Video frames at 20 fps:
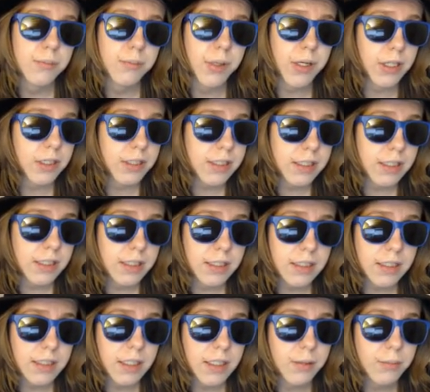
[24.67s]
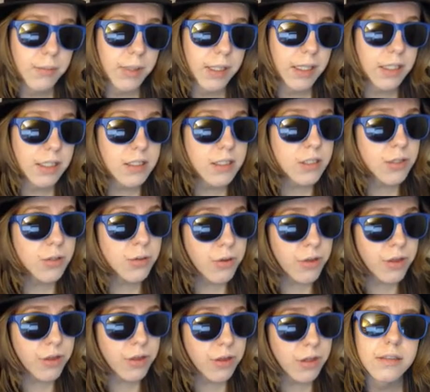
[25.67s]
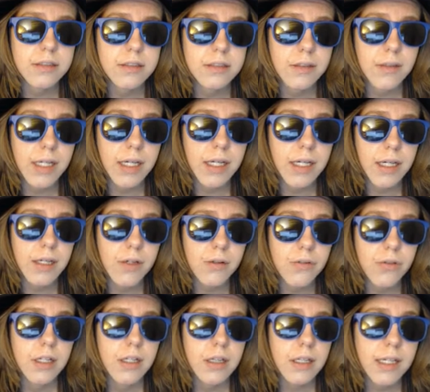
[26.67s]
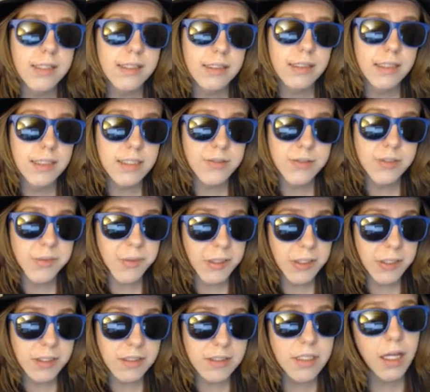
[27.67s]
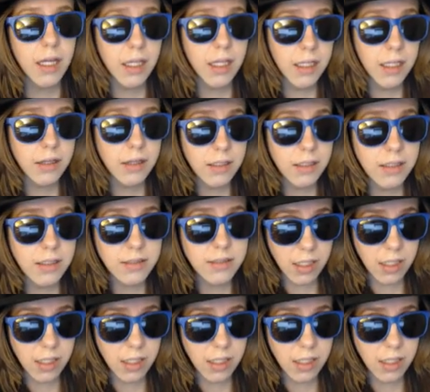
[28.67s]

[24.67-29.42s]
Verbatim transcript: partying in my youth. So I have lots and lots of experience in this